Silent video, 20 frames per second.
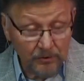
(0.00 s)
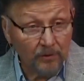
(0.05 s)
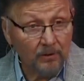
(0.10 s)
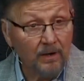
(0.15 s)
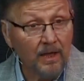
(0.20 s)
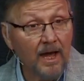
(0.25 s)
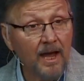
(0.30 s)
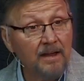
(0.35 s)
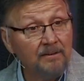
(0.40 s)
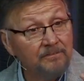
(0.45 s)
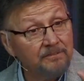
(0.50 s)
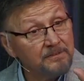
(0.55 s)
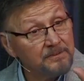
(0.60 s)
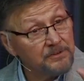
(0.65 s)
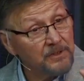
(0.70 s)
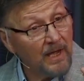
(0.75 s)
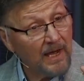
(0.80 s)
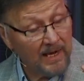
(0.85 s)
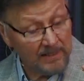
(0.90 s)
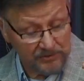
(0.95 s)
your life,
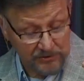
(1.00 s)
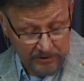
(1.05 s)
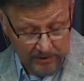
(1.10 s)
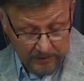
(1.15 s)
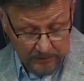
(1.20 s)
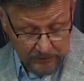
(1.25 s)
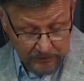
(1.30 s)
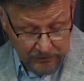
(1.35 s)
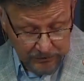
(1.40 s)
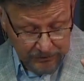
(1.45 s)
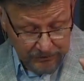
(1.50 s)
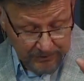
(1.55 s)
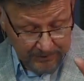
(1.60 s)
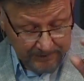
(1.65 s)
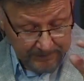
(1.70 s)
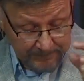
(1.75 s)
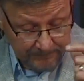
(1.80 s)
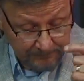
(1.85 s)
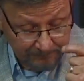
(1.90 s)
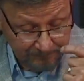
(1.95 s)
I challenge you to
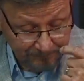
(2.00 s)
sing.